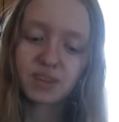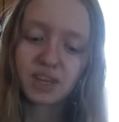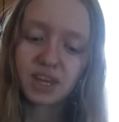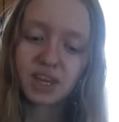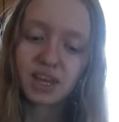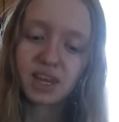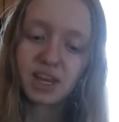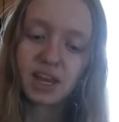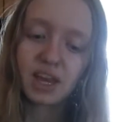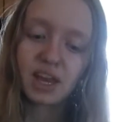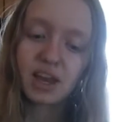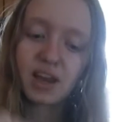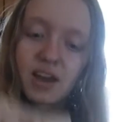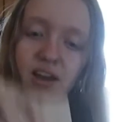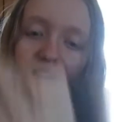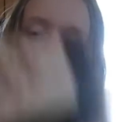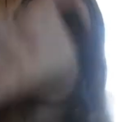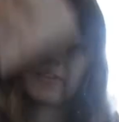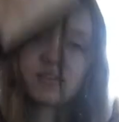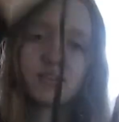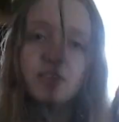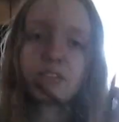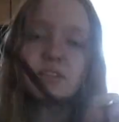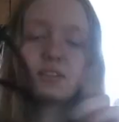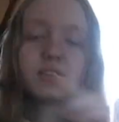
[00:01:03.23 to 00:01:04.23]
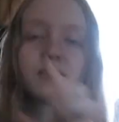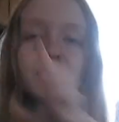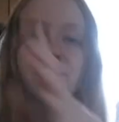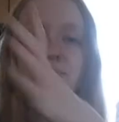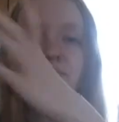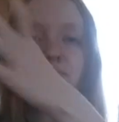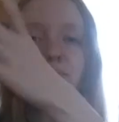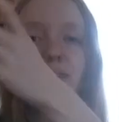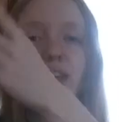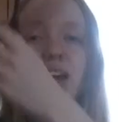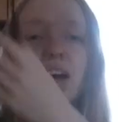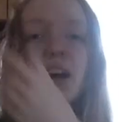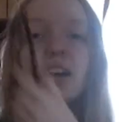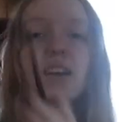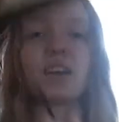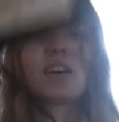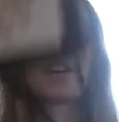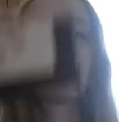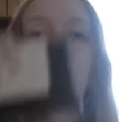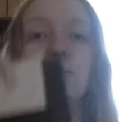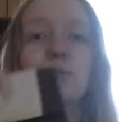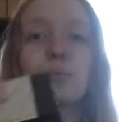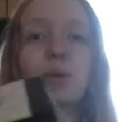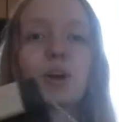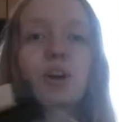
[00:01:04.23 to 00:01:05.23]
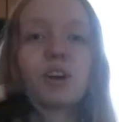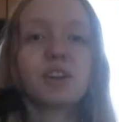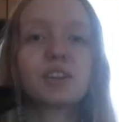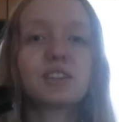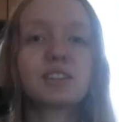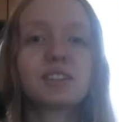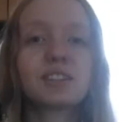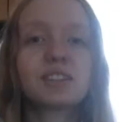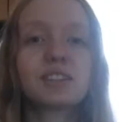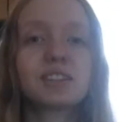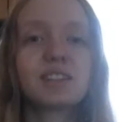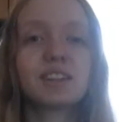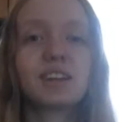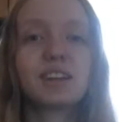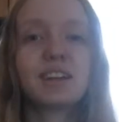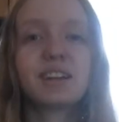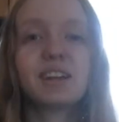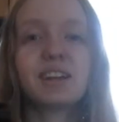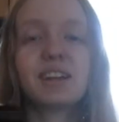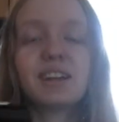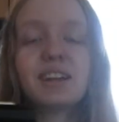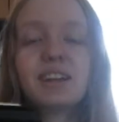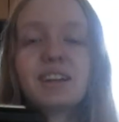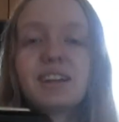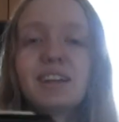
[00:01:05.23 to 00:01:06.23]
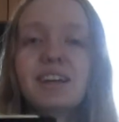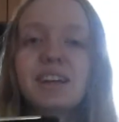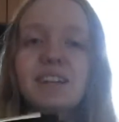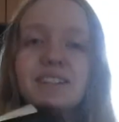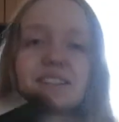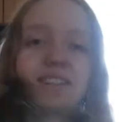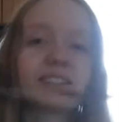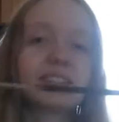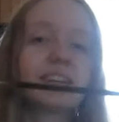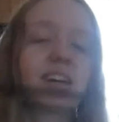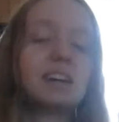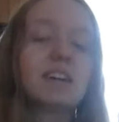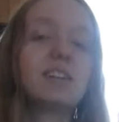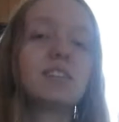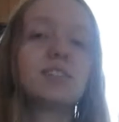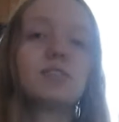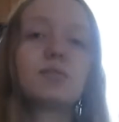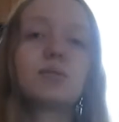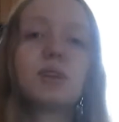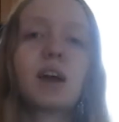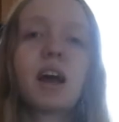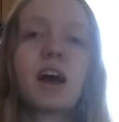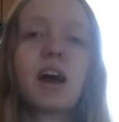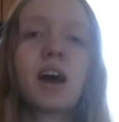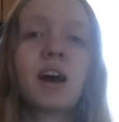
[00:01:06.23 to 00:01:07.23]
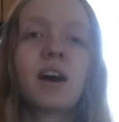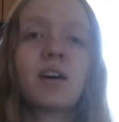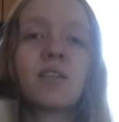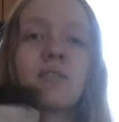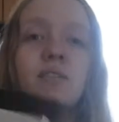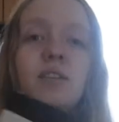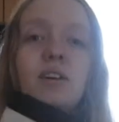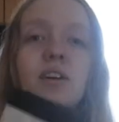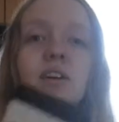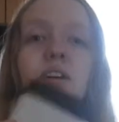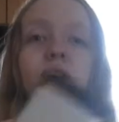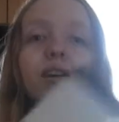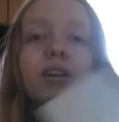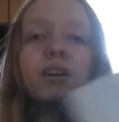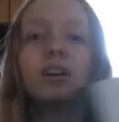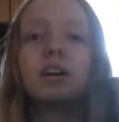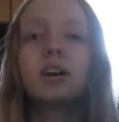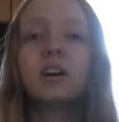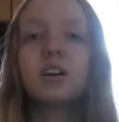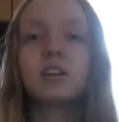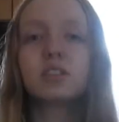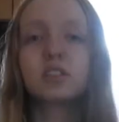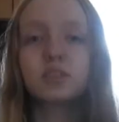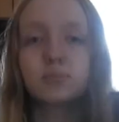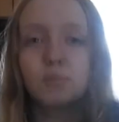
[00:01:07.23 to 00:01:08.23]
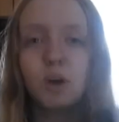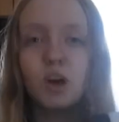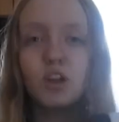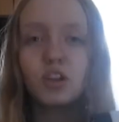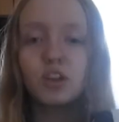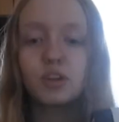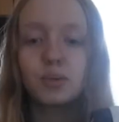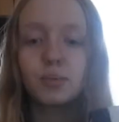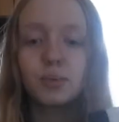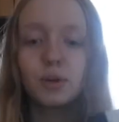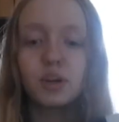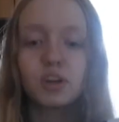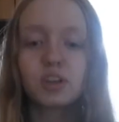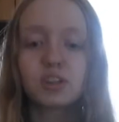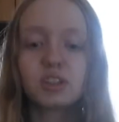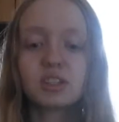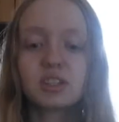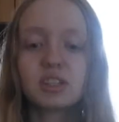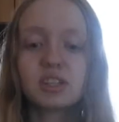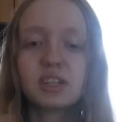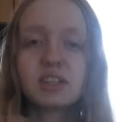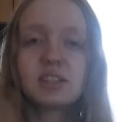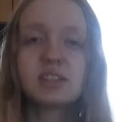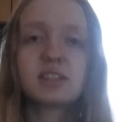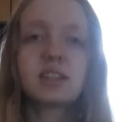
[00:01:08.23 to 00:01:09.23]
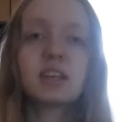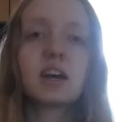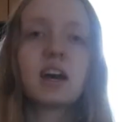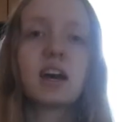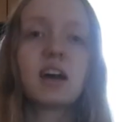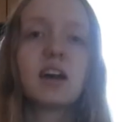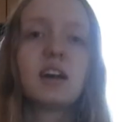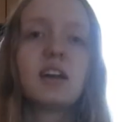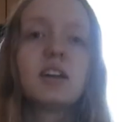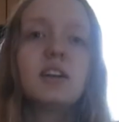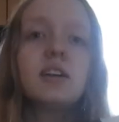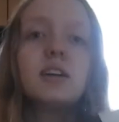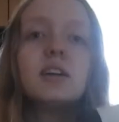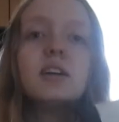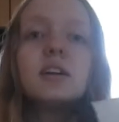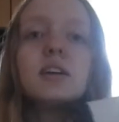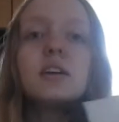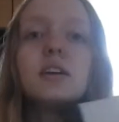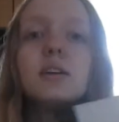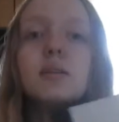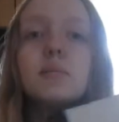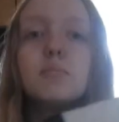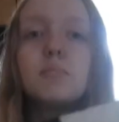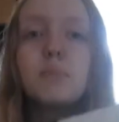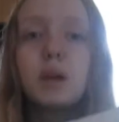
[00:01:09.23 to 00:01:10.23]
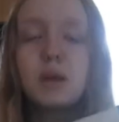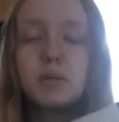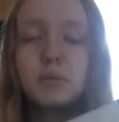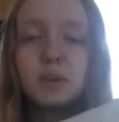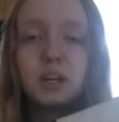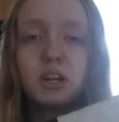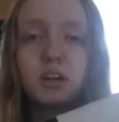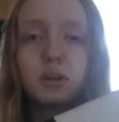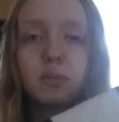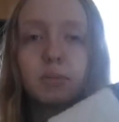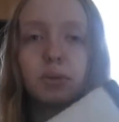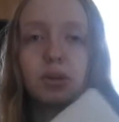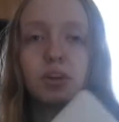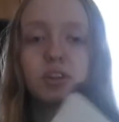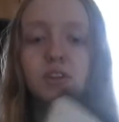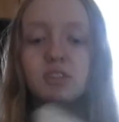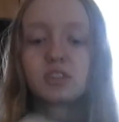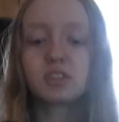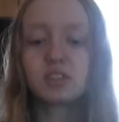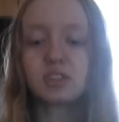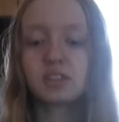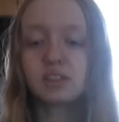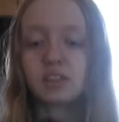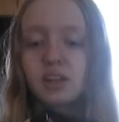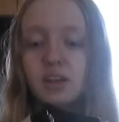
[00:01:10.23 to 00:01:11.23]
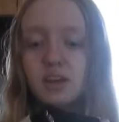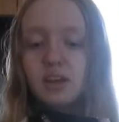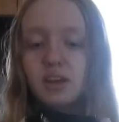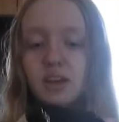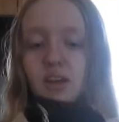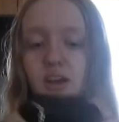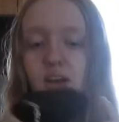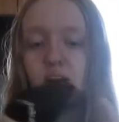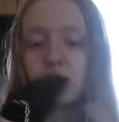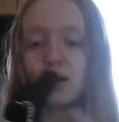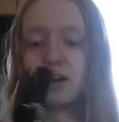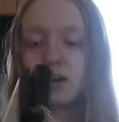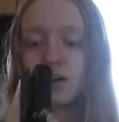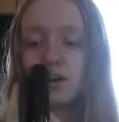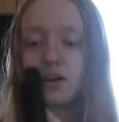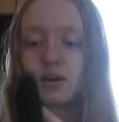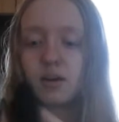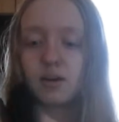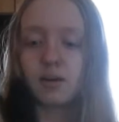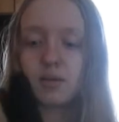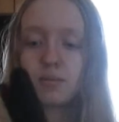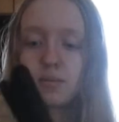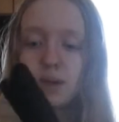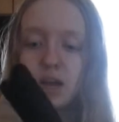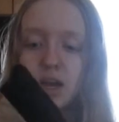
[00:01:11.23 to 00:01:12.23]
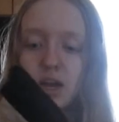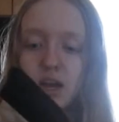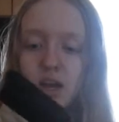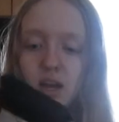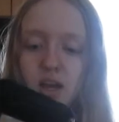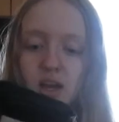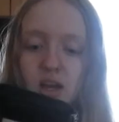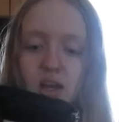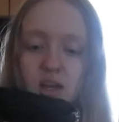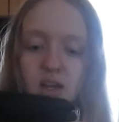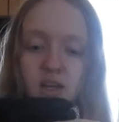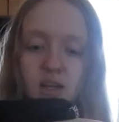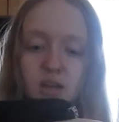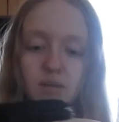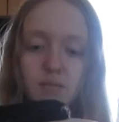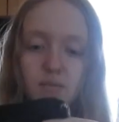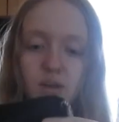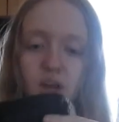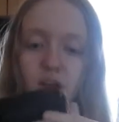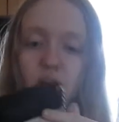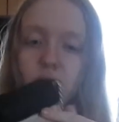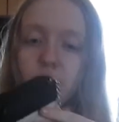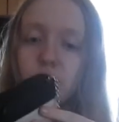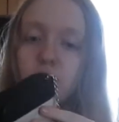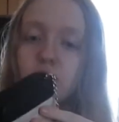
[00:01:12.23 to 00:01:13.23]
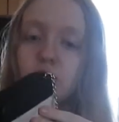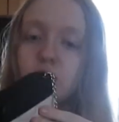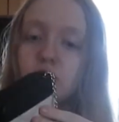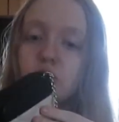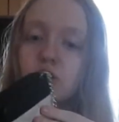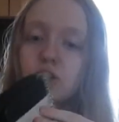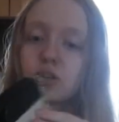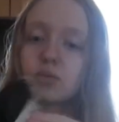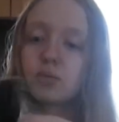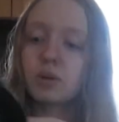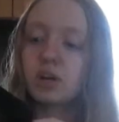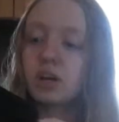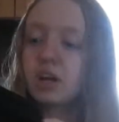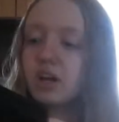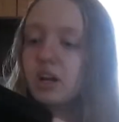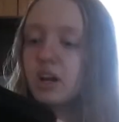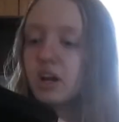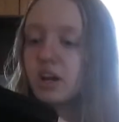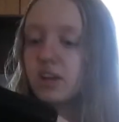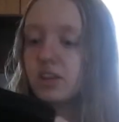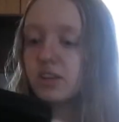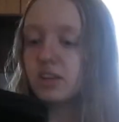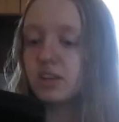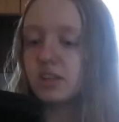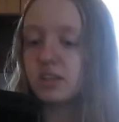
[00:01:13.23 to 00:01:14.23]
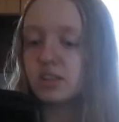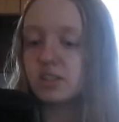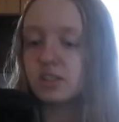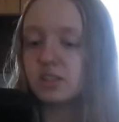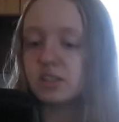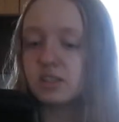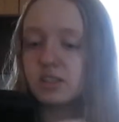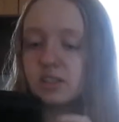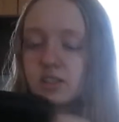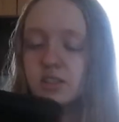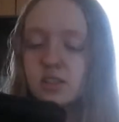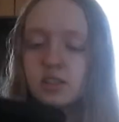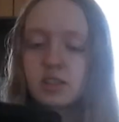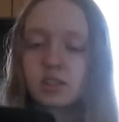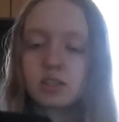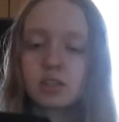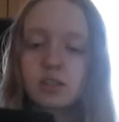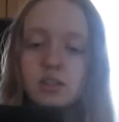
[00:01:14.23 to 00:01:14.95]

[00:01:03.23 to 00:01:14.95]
I have another purse. Yes, I do have a smaller purse inside my bigger purse. Um, I am not really sure where I got this.